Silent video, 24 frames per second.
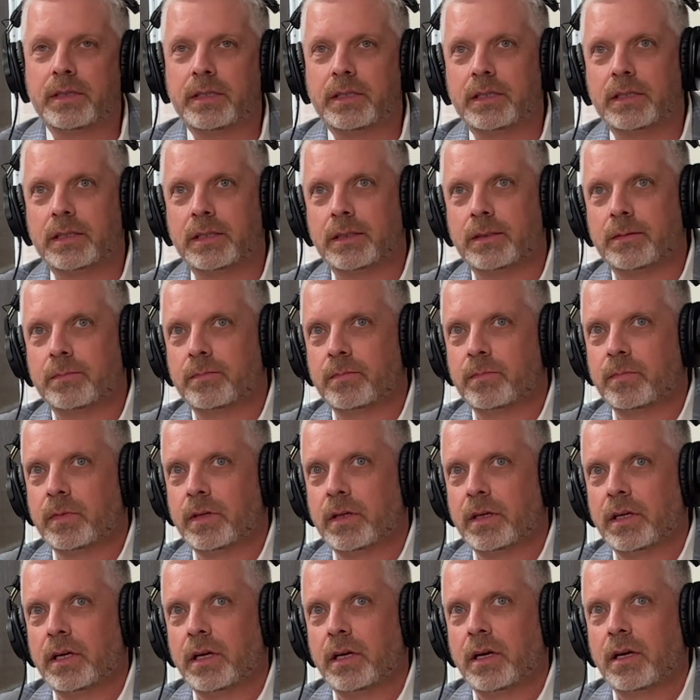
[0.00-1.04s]

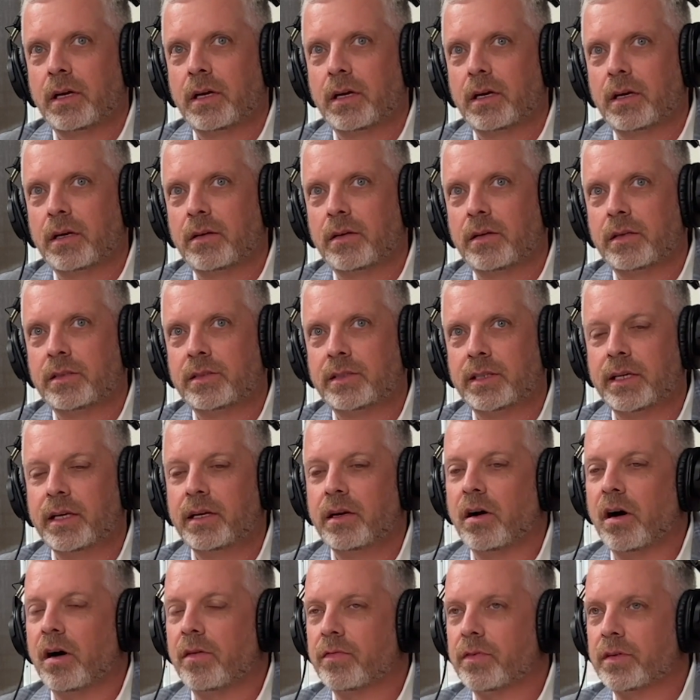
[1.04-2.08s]
The city
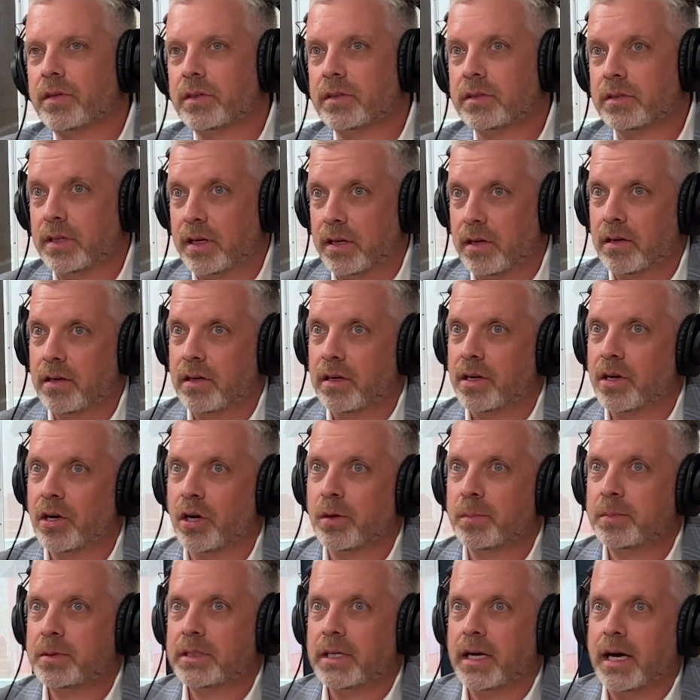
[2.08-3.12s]
offers
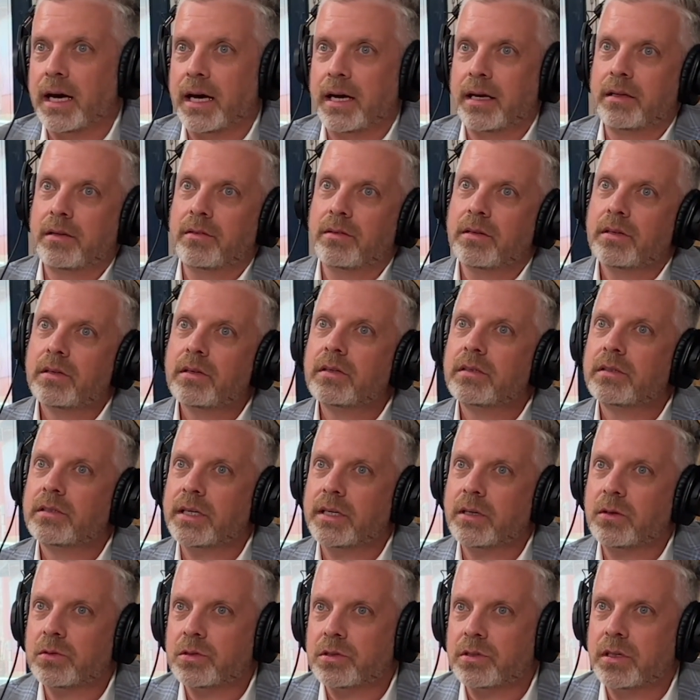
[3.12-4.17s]
curbside
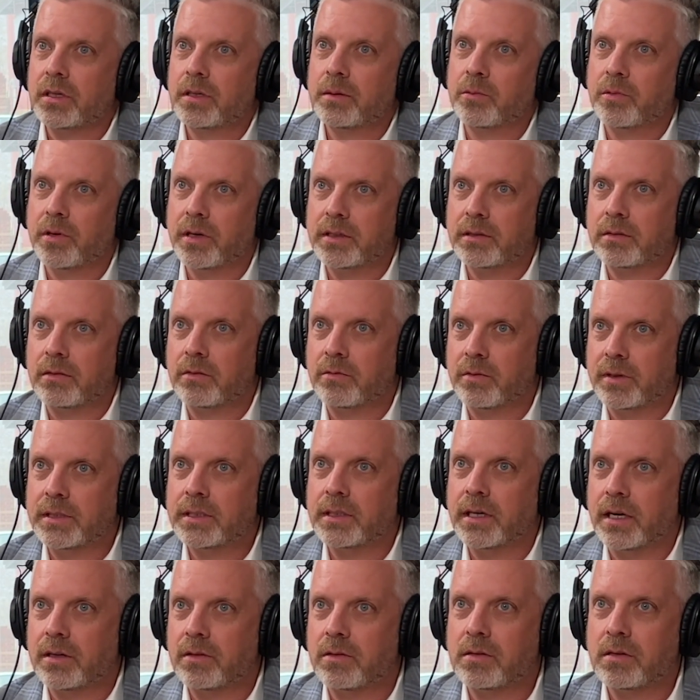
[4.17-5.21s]
single stream
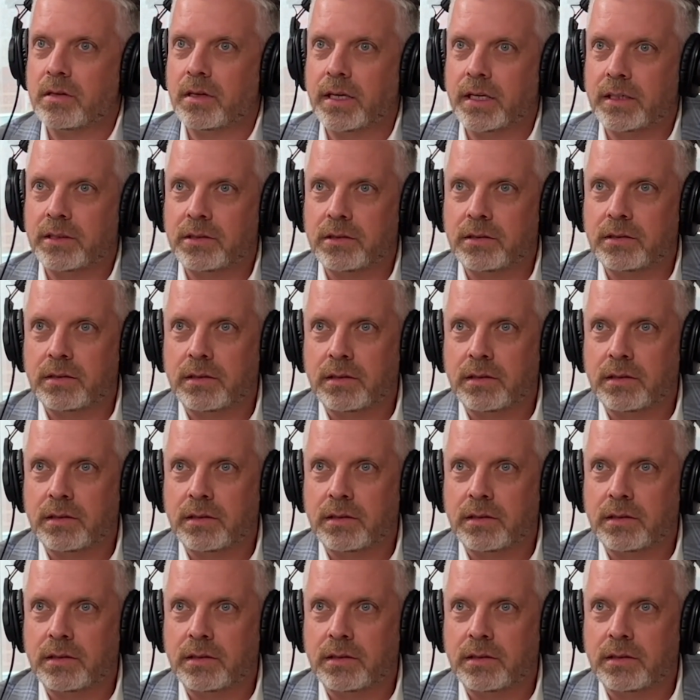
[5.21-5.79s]
recycle collection.